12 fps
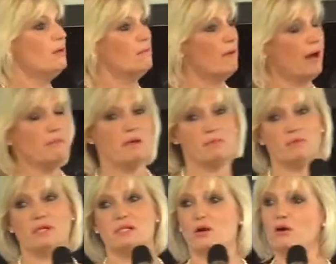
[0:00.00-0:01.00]
My
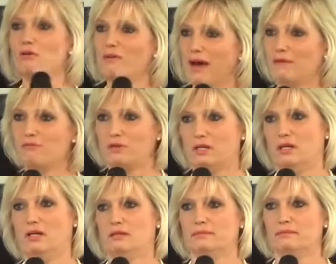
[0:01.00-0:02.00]
memories are of
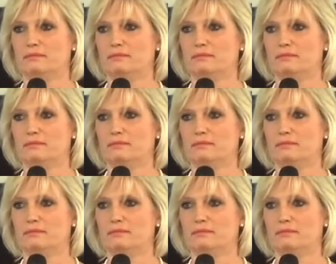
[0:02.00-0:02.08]
Africa.